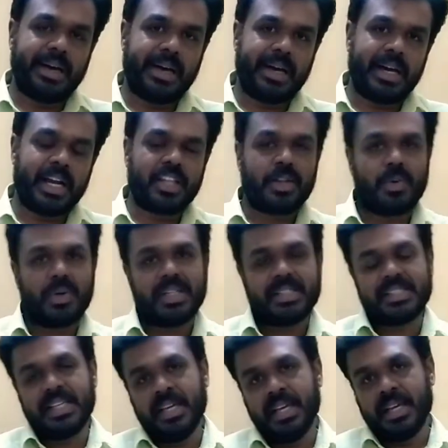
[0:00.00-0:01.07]
another one is
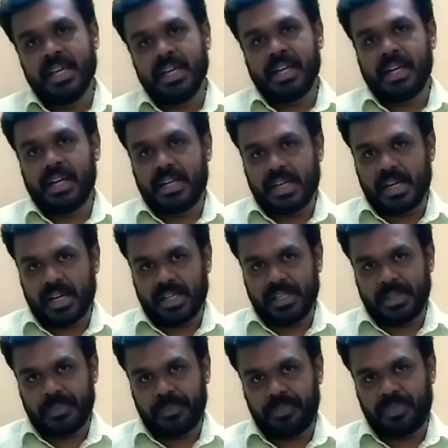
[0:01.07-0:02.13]
the drawee.
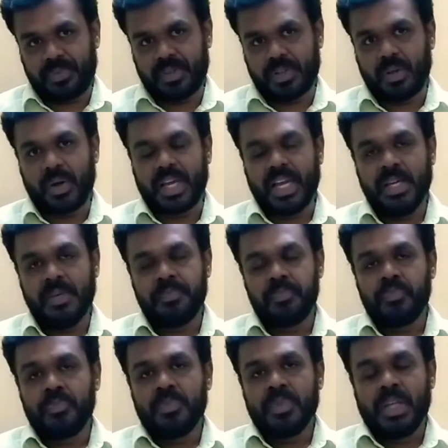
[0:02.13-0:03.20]
Okay,
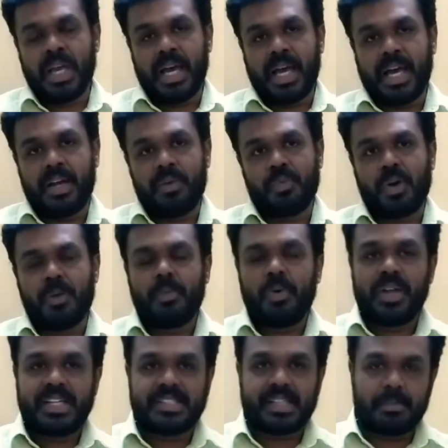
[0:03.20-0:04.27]
and one more
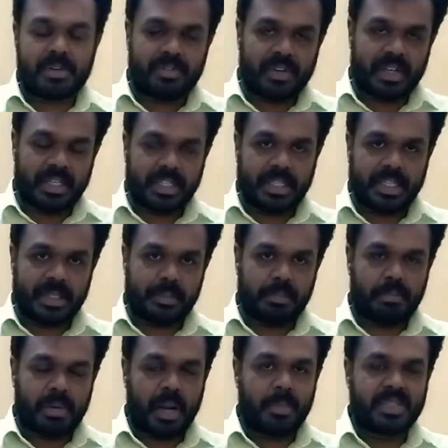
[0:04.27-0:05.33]
example for
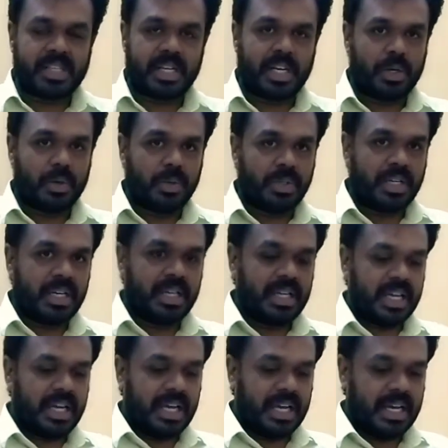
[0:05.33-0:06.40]
promissory note.
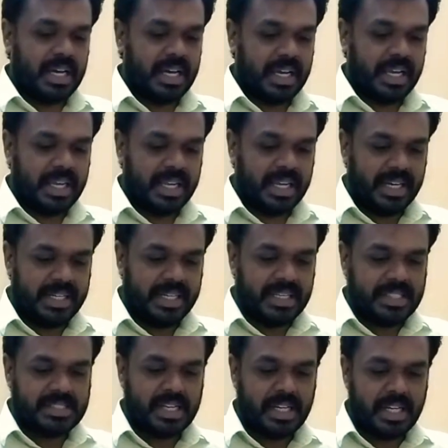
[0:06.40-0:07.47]
It
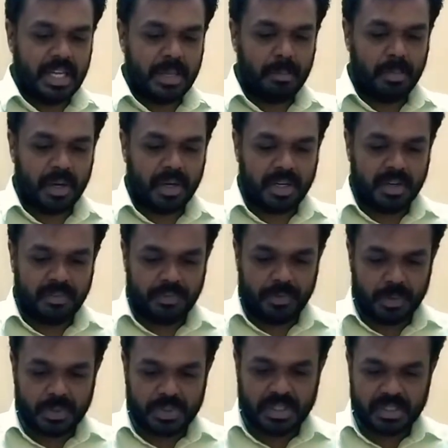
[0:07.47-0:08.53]
is an important
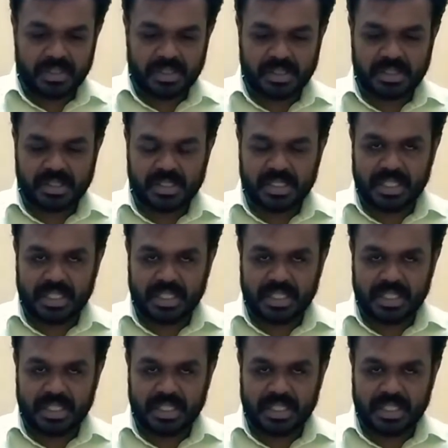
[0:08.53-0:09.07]
futures.